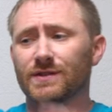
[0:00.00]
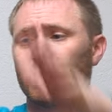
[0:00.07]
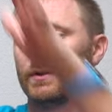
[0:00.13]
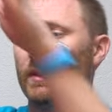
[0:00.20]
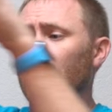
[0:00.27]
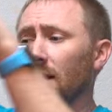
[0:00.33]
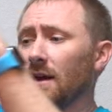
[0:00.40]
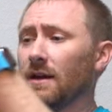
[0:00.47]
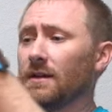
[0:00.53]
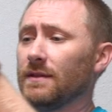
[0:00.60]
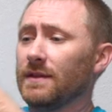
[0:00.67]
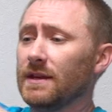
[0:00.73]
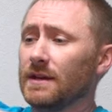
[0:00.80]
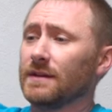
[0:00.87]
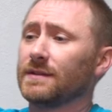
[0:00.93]
So
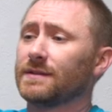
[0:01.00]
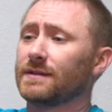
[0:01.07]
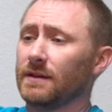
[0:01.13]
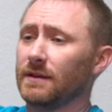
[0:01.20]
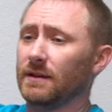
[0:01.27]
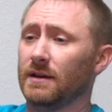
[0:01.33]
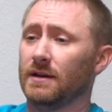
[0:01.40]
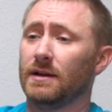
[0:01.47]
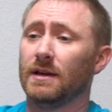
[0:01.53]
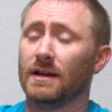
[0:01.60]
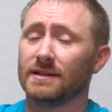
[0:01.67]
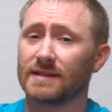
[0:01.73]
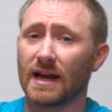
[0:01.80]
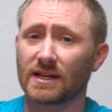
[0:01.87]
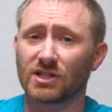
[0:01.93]
this
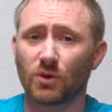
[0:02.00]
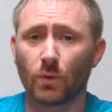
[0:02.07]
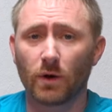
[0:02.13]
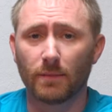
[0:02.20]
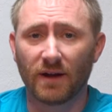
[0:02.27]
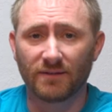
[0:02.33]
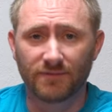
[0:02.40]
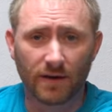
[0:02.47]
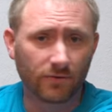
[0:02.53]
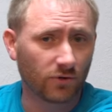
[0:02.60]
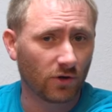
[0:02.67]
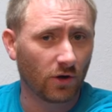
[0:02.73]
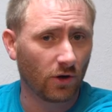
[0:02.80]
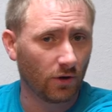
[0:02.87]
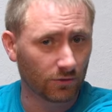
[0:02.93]
is actually one of my favorite